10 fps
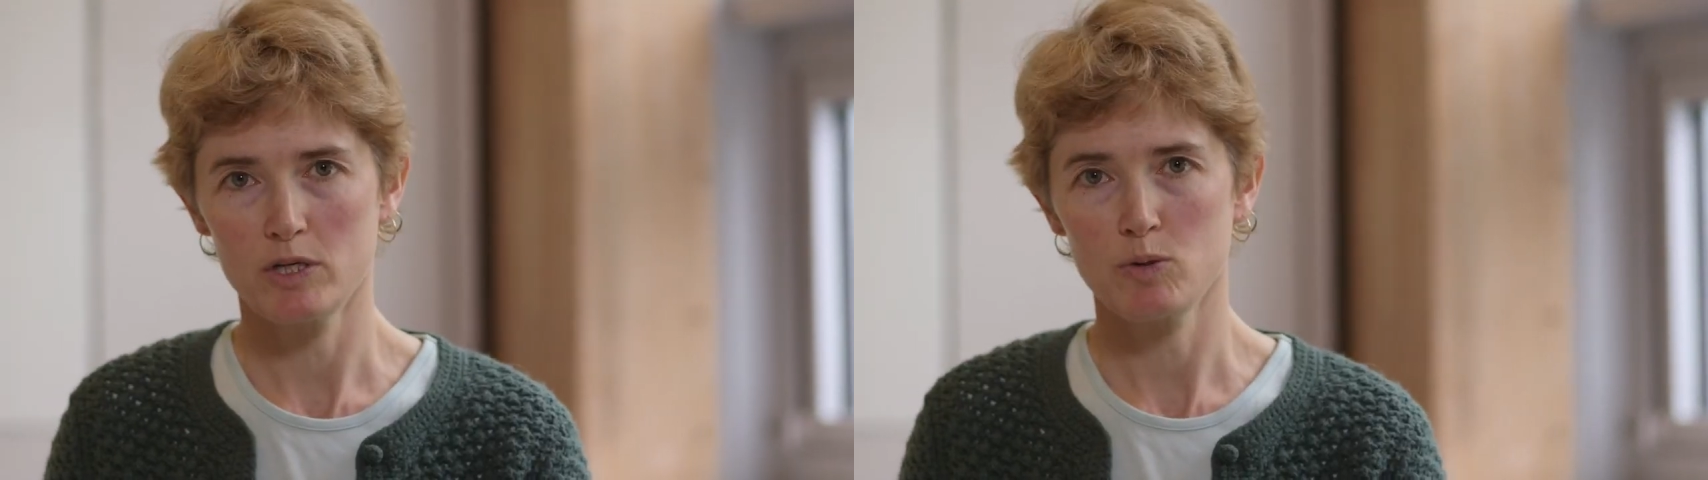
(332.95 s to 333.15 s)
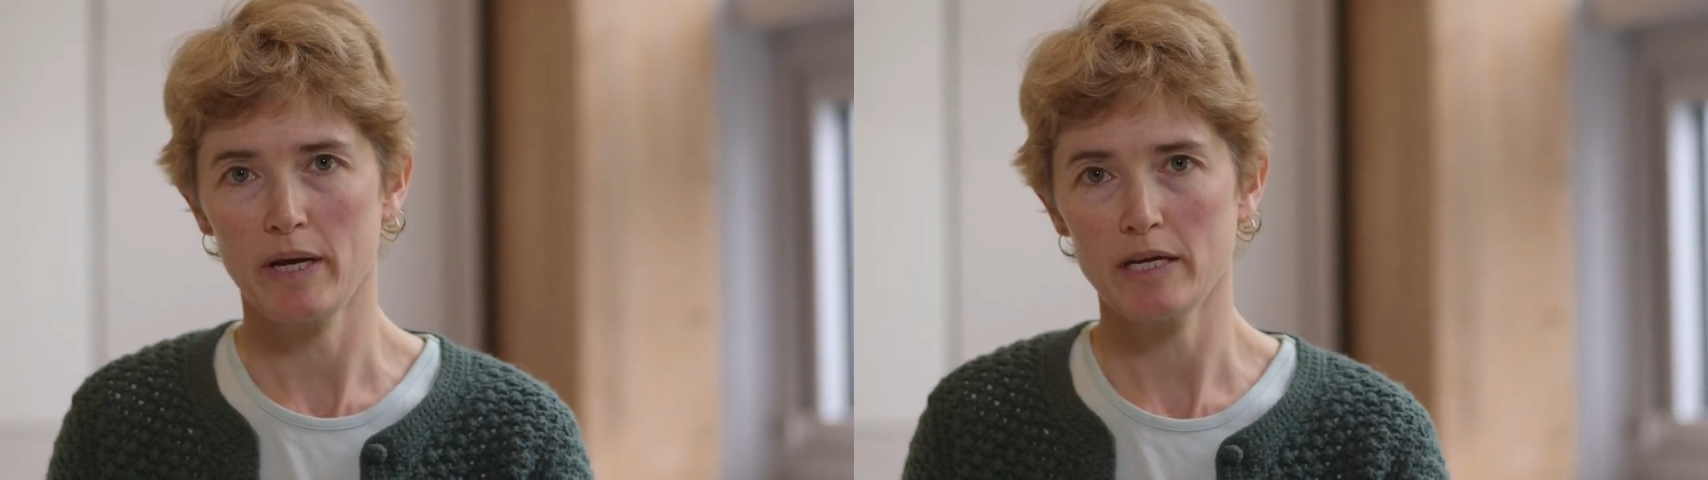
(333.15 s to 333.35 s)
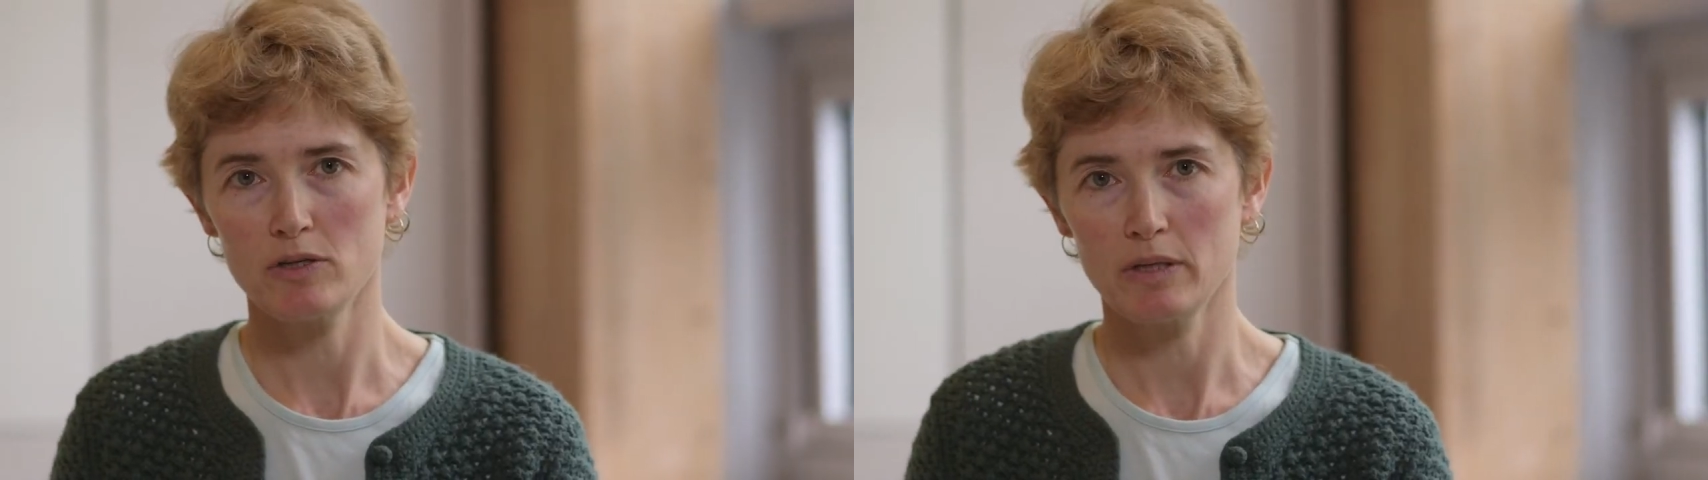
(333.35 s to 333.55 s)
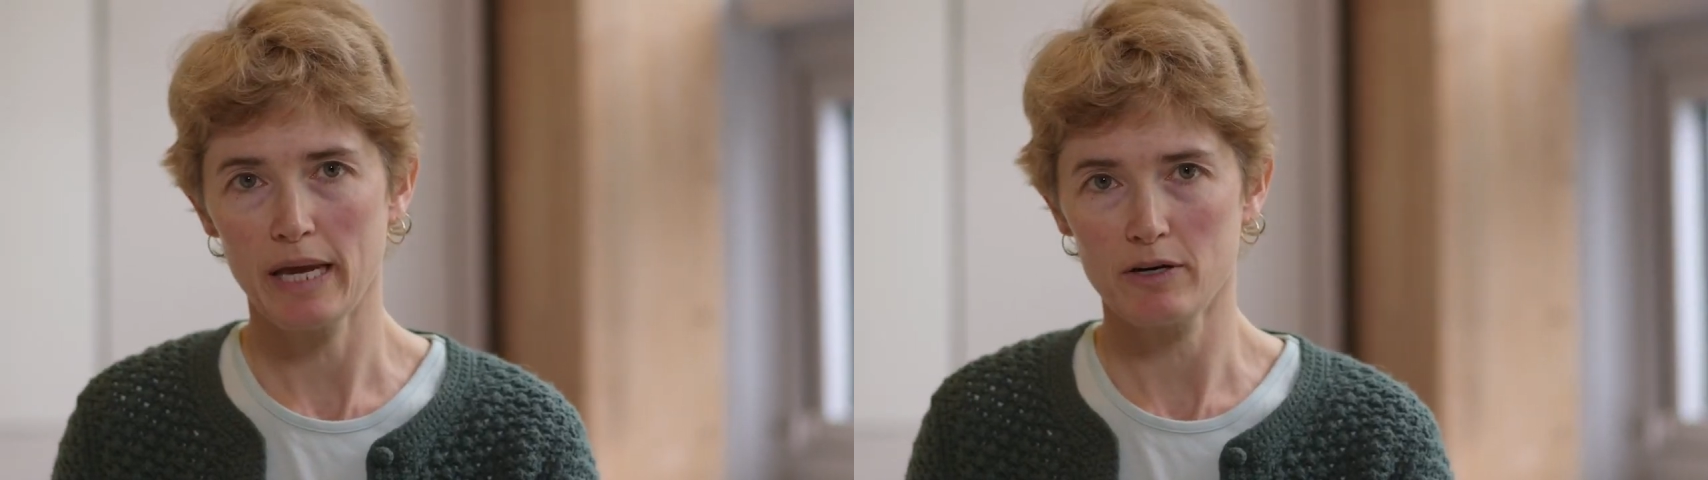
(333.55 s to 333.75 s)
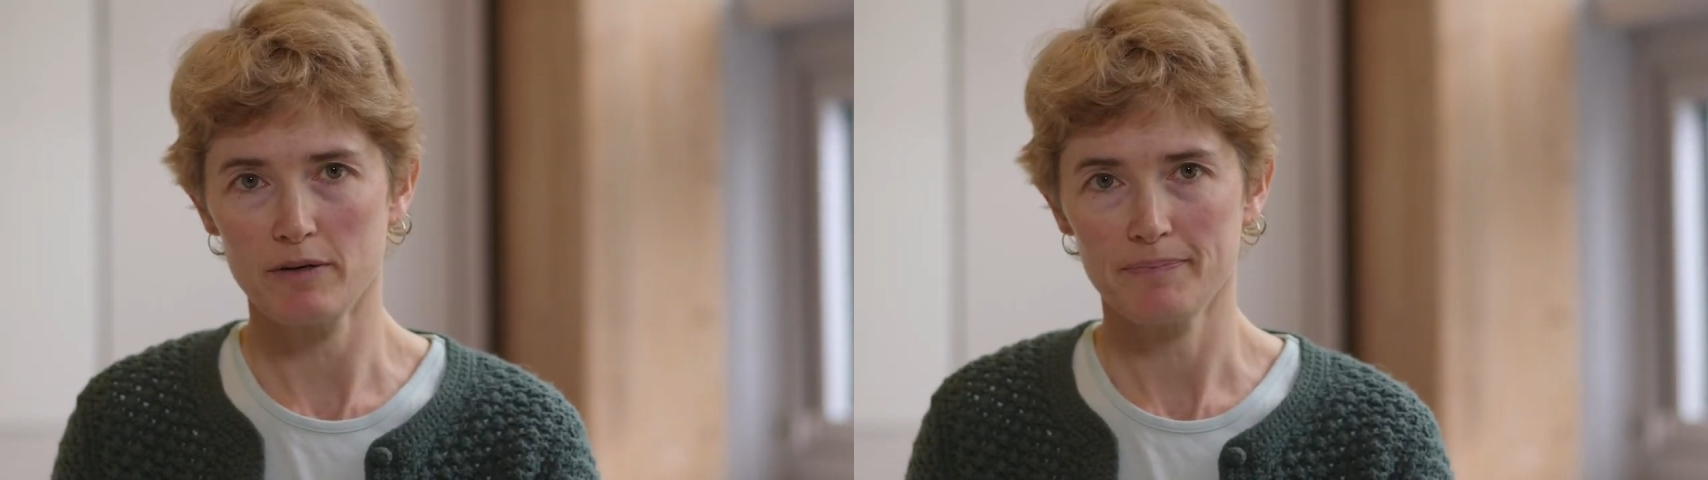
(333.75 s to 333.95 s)
which we'll get to
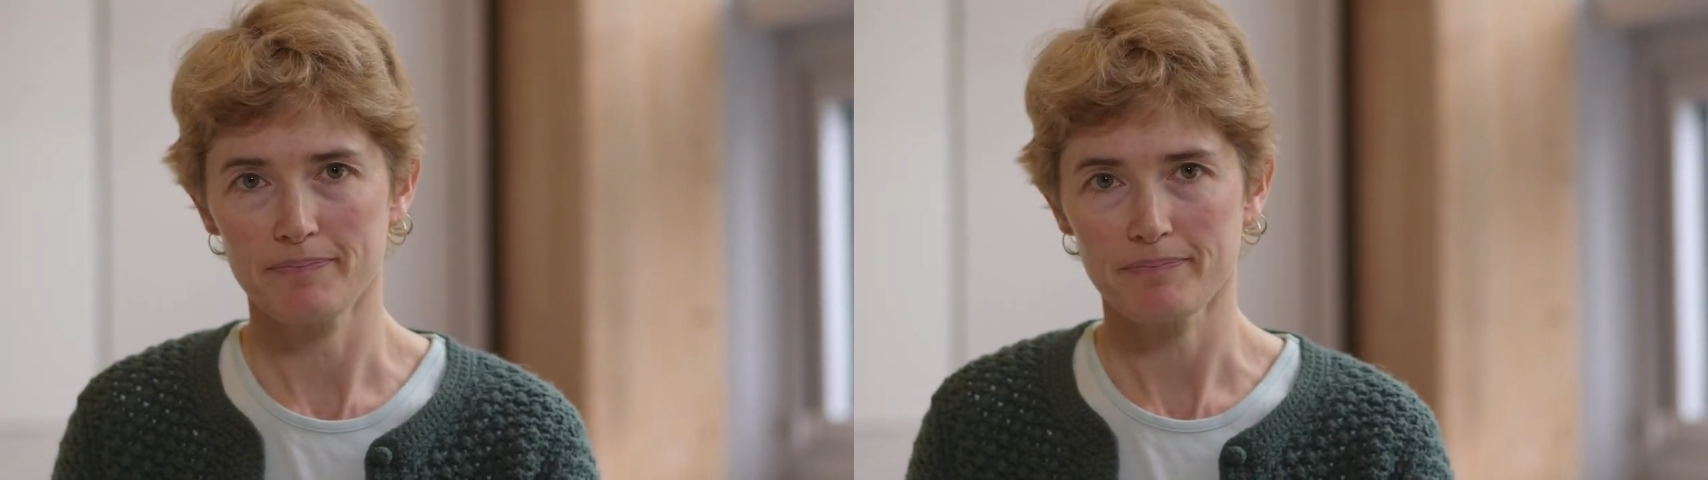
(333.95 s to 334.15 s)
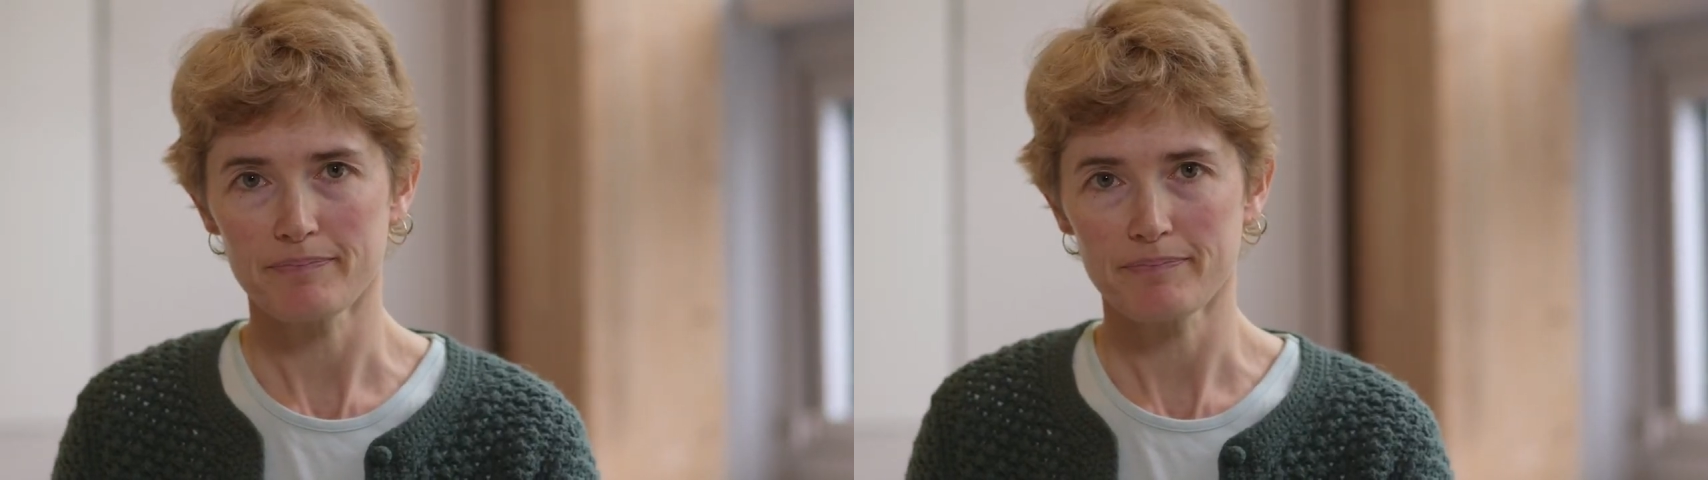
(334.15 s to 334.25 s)
later,